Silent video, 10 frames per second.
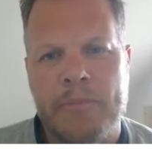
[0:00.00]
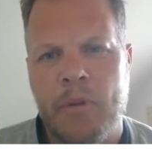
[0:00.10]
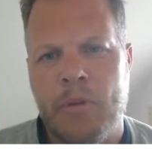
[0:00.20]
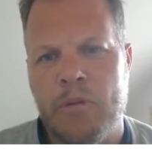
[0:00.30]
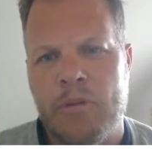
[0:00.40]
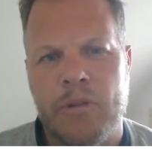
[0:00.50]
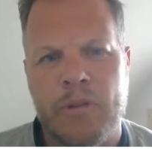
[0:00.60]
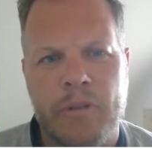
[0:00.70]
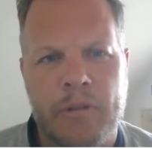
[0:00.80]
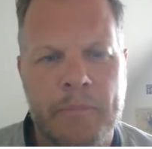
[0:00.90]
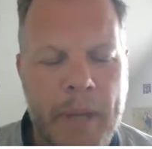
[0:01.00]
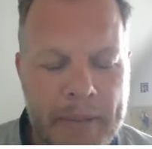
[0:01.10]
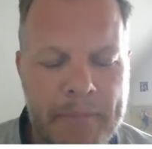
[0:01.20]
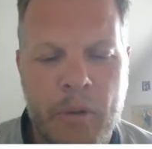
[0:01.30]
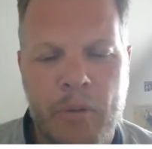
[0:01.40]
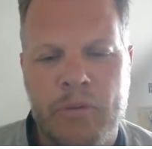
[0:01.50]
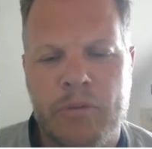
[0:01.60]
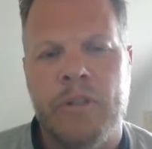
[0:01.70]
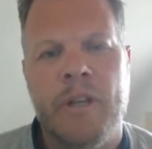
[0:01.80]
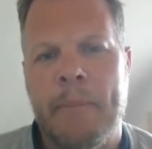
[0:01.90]
molds, make
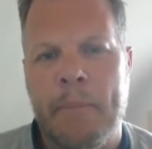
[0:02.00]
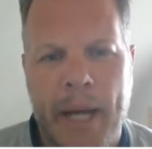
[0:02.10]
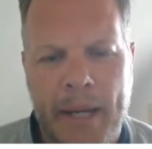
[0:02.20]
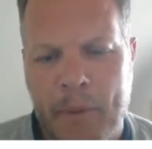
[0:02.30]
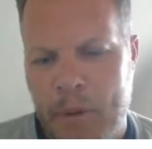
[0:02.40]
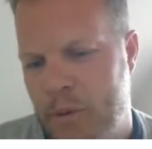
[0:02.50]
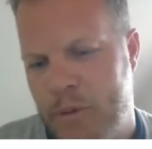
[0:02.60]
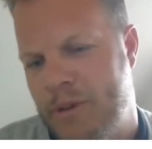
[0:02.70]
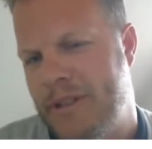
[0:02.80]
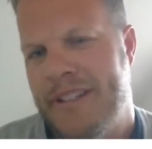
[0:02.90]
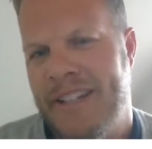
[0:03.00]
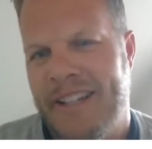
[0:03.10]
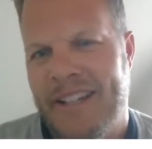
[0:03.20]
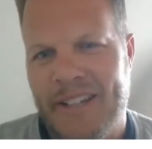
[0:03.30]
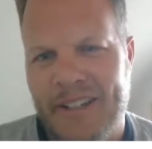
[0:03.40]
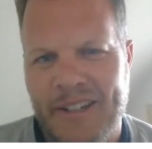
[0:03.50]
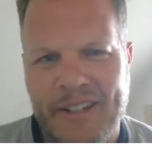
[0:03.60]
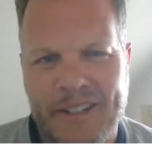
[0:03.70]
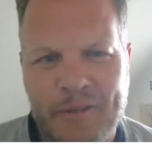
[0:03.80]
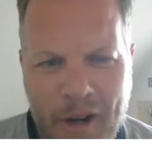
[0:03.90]
molds, buy molds,
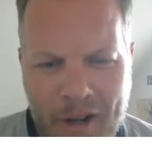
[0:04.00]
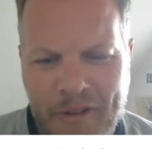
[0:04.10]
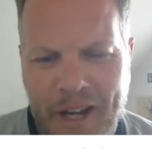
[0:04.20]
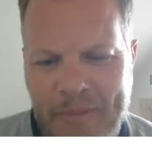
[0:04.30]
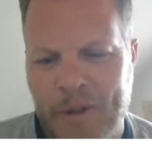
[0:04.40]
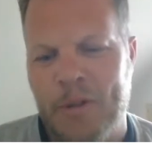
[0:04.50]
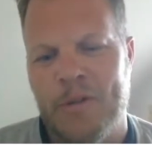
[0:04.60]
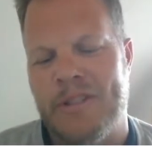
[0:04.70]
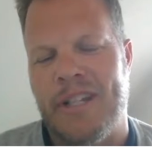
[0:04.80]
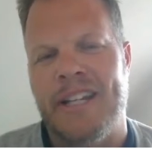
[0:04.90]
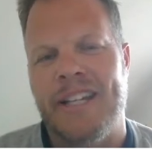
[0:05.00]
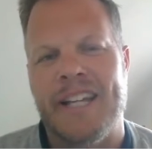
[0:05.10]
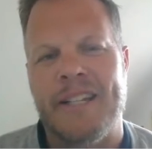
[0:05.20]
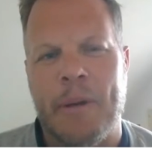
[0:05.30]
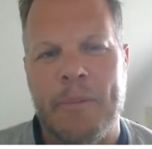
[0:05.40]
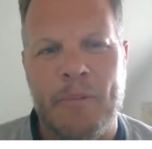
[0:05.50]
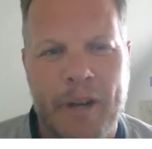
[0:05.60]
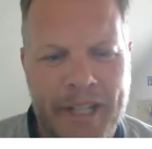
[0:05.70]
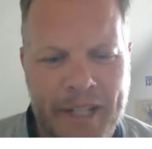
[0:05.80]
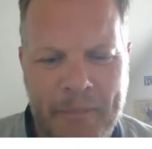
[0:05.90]
qualify molds, and get them up and
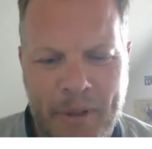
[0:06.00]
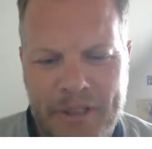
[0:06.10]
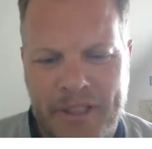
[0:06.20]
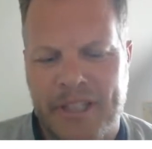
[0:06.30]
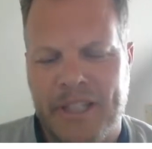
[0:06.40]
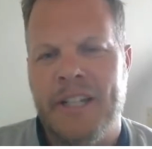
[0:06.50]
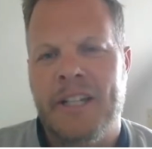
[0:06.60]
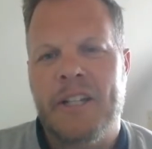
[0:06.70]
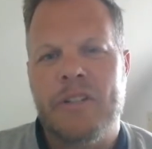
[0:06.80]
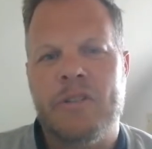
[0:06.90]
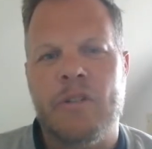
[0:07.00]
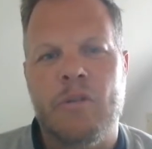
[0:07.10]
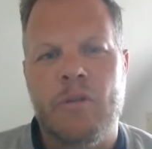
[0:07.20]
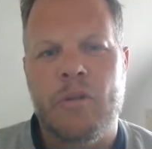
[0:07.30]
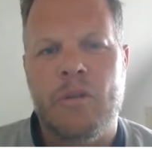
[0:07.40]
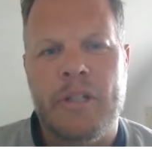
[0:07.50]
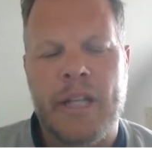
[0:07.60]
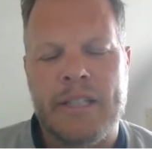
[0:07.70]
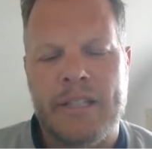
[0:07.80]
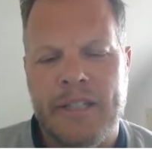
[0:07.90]
running in production. Okay. So
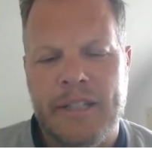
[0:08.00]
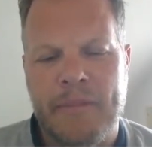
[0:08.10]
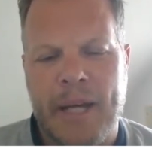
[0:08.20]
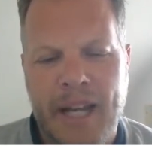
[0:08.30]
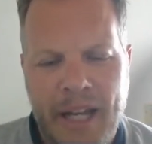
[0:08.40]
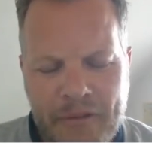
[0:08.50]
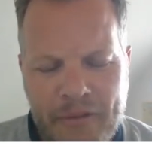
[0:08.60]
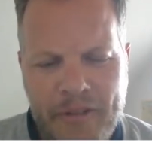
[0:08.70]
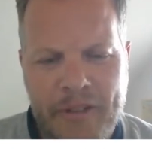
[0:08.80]
that's my life.